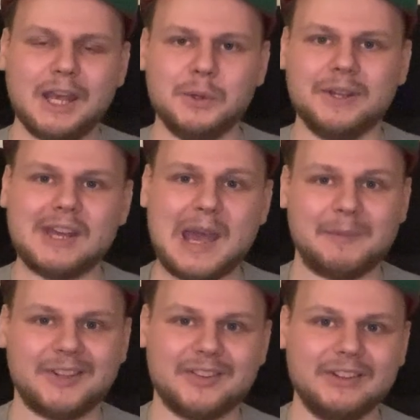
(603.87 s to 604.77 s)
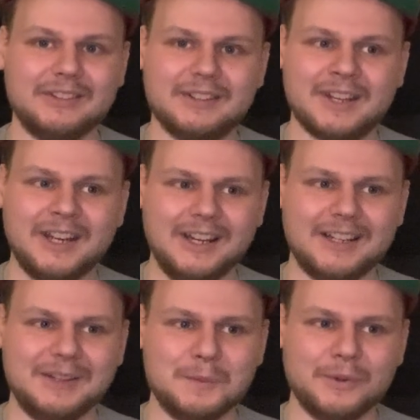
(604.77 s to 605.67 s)
you had MSN.
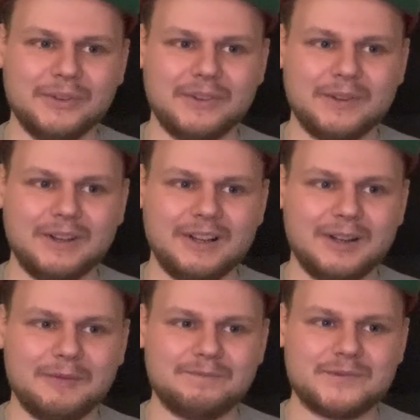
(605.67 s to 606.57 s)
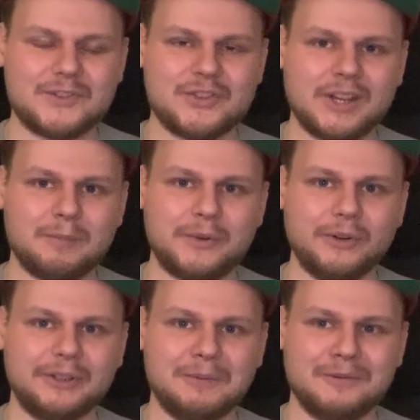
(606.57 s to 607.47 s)
It was a chat
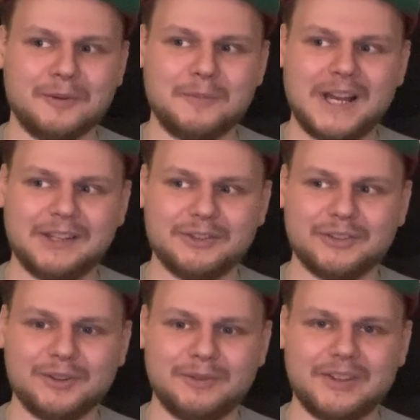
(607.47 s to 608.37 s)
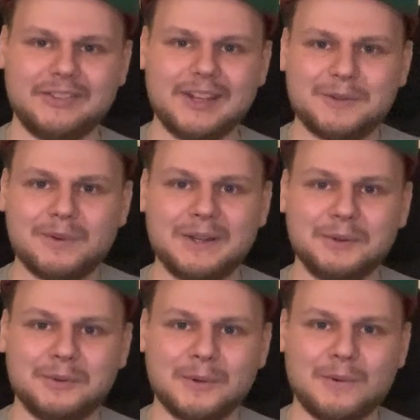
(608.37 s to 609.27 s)
program from Microsoft, and that's where you
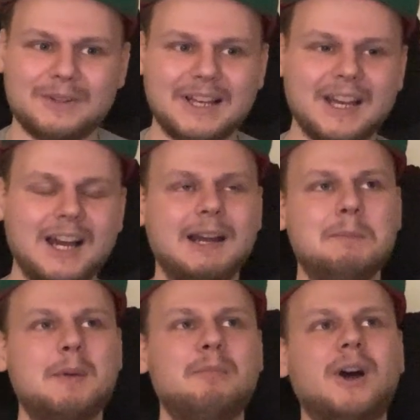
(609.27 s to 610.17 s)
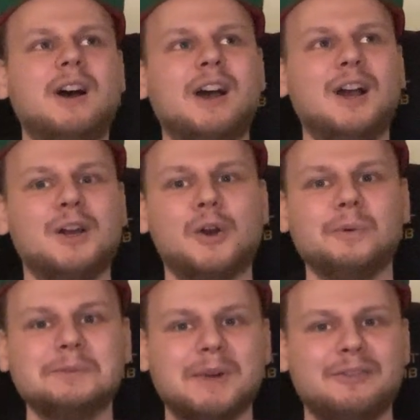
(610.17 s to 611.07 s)
talk. Like, I remember
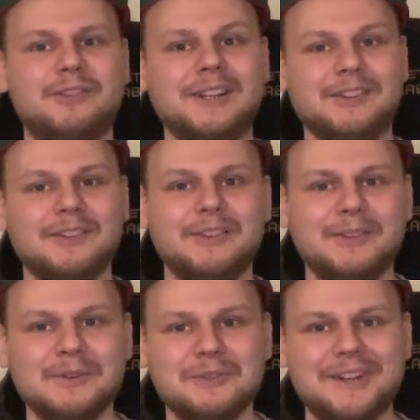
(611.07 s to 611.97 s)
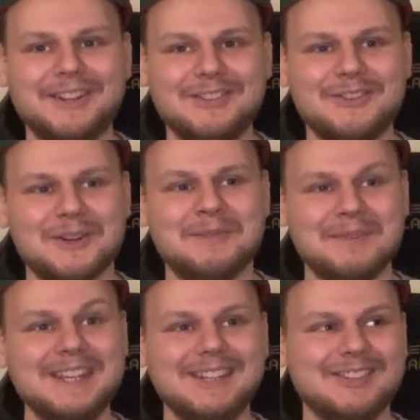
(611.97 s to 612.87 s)
calling my friends to arrange a
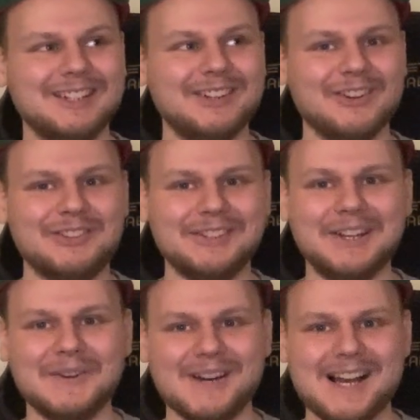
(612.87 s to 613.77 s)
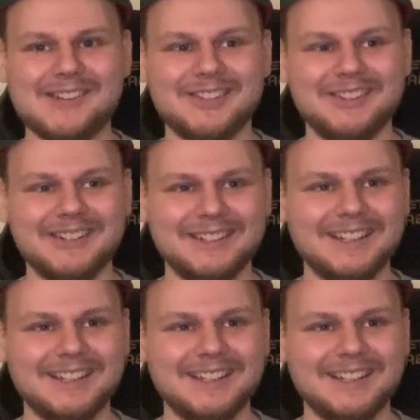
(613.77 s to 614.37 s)
meeting or to go out, and